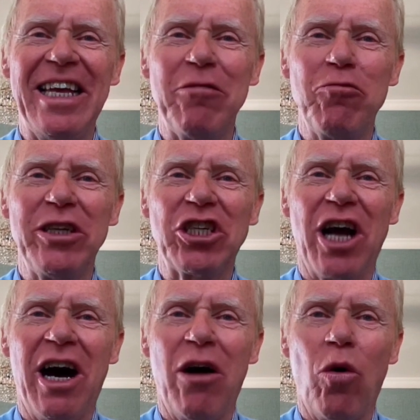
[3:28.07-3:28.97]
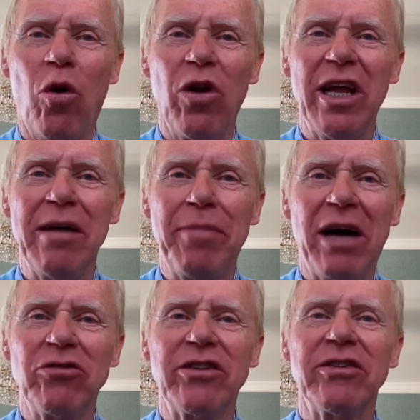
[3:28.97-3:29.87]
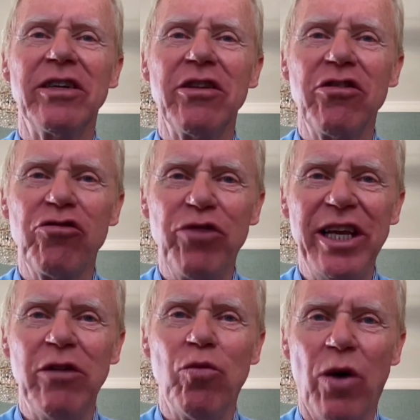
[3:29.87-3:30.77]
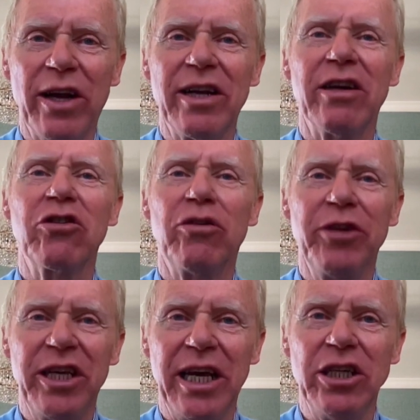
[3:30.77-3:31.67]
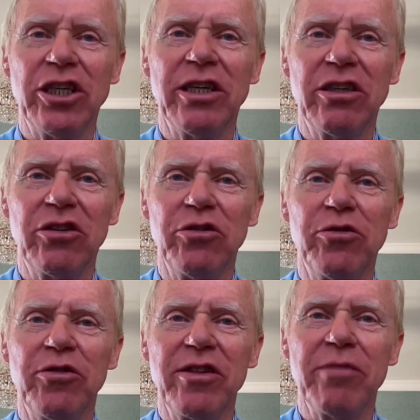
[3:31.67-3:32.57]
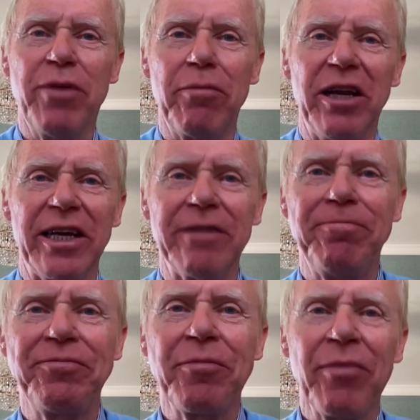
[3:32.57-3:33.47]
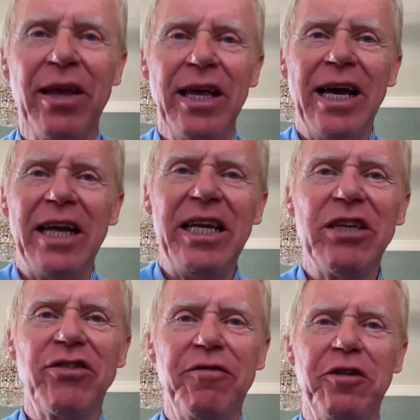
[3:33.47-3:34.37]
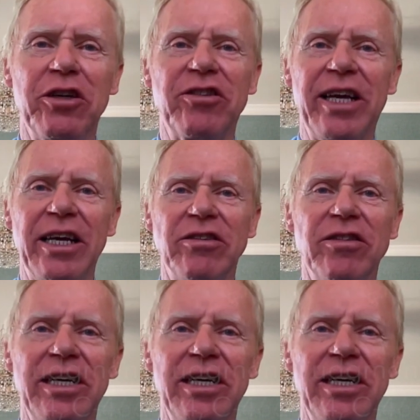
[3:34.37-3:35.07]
which are all about 3.1 communication to the public. And here's the first case.